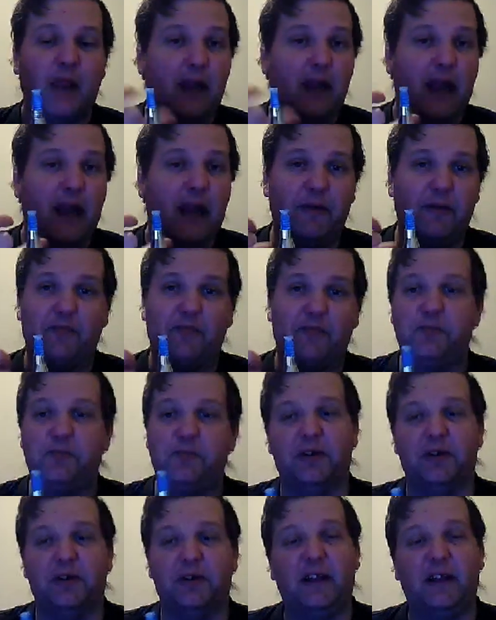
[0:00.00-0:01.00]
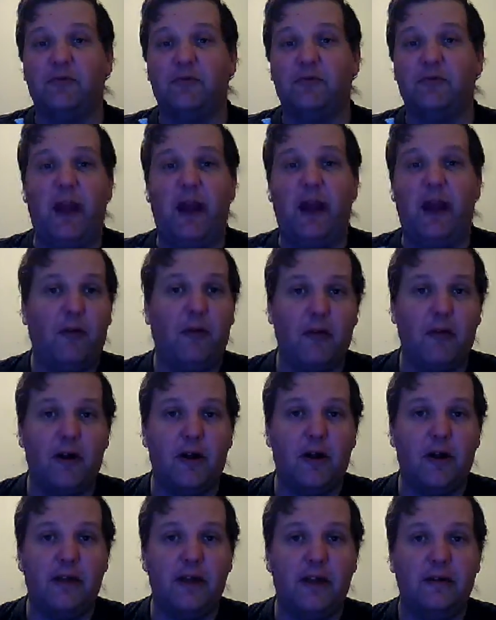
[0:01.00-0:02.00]
and rebuild it the way I want
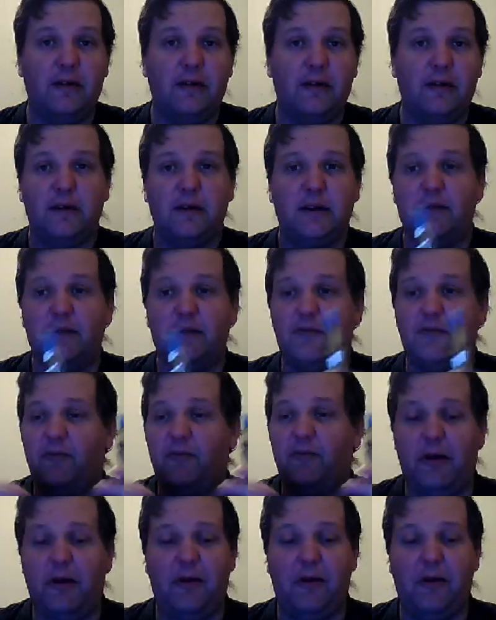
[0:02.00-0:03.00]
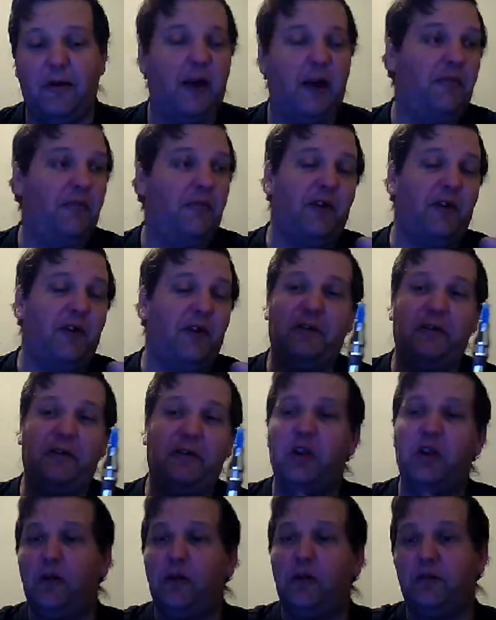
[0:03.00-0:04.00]
it. If I had
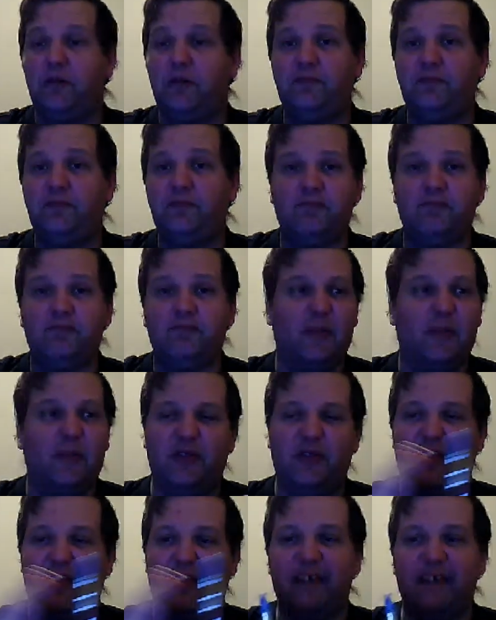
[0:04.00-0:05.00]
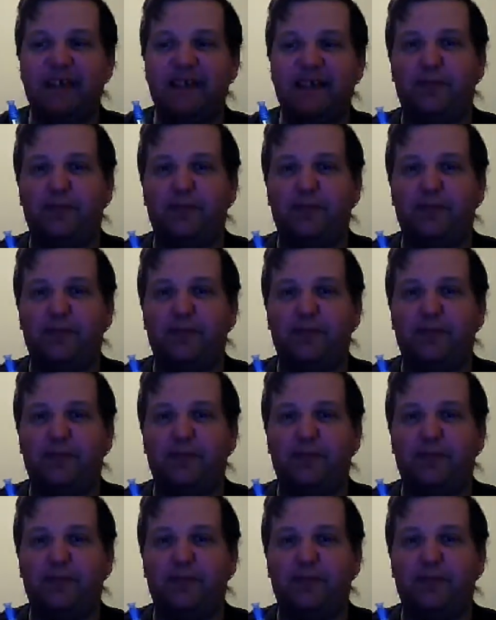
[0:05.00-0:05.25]
known this